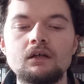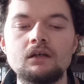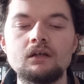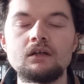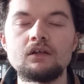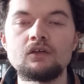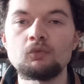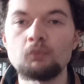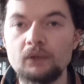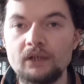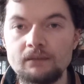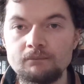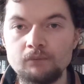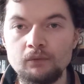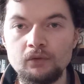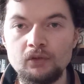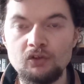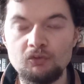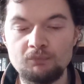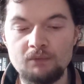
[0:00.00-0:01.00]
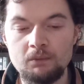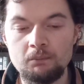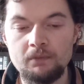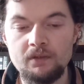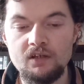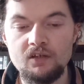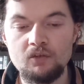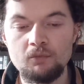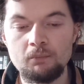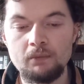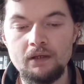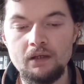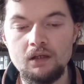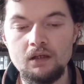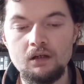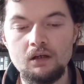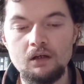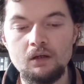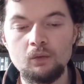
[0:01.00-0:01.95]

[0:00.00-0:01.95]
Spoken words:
is when I'm not using my PSP,